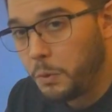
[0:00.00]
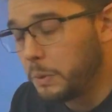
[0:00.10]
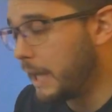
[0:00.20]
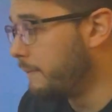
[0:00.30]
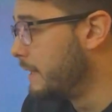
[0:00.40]

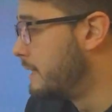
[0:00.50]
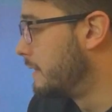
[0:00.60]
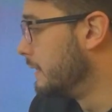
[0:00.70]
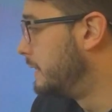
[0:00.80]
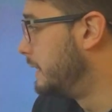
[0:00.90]
We'll
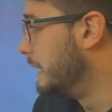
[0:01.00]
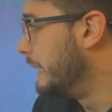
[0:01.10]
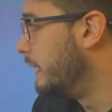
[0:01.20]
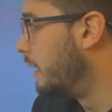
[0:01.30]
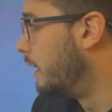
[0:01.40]
obviously
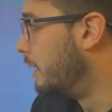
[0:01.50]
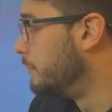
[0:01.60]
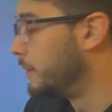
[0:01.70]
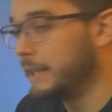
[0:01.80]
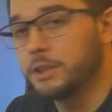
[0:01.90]
see.
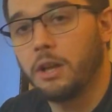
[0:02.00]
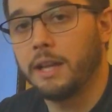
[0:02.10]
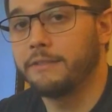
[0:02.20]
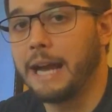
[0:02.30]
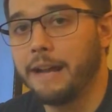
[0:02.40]
So that's all
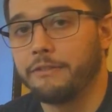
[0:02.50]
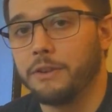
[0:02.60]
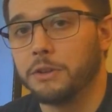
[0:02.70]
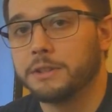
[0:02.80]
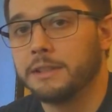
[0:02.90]
I've got,
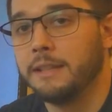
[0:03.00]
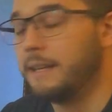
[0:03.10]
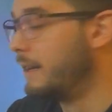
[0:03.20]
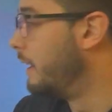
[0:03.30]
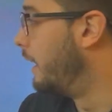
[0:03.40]
folks.
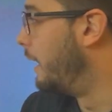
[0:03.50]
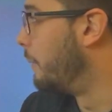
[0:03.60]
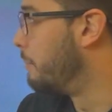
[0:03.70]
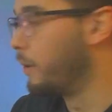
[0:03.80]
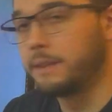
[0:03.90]

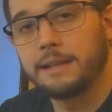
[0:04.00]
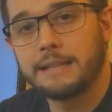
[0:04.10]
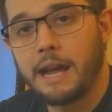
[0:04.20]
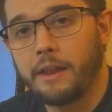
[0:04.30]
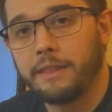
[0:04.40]
We broke that
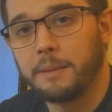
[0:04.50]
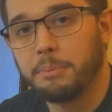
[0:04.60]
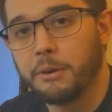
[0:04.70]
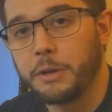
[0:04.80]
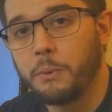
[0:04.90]
down, I think,
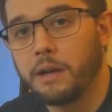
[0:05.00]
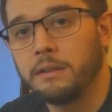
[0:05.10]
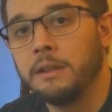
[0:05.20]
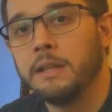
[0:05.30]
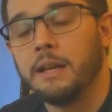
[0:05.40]
pretty
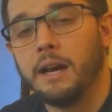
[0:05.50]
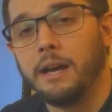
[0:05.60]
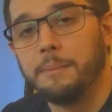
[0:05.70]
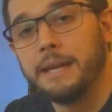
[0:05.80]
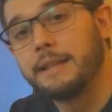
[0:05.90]
well.
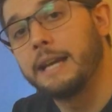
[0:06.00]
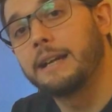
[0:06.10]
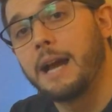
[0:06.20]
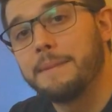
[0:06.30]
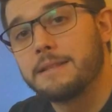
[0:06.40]
Hit
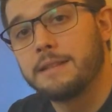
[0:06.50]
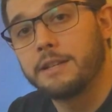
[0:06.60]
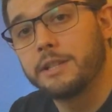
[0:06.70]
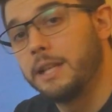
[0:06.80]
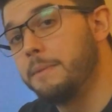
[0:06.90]
that comment
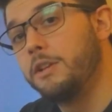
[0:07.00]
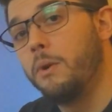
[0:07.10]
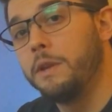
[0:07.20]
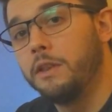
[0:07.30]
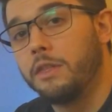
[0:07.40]
section. Let me
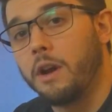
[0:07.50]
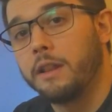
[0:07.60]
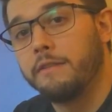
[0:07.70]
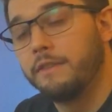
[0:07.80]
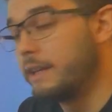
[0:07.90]
know what you thought
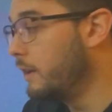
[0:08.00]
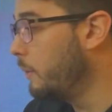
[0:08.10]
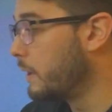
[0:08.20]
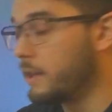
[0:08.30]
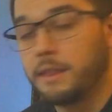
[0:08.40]
of the video,
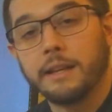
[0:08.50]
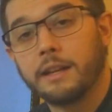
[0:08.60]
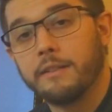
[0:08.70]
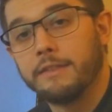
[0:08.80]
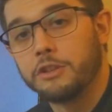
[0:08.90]
what you
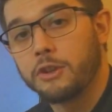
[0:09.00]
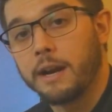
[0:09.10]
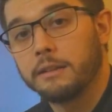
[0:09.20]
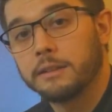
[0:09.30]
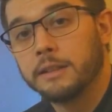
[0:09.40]
think of the
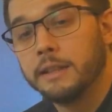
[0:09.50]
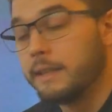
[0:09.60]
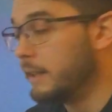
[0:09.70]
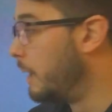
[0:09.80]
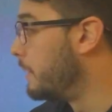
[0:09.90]
trailer.
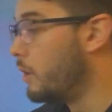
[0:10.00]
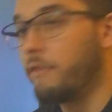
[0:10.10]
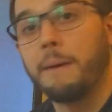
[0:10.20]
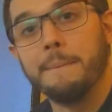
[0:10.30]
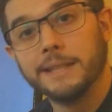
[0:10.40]
Let me know
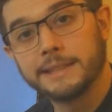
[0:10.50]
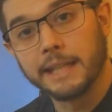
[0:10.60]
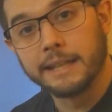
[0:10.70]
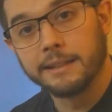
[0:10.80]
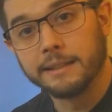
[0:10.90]
if I missed
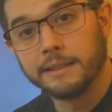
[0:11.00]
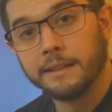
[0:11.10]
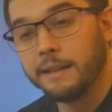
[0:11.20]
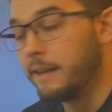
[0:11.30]
anything.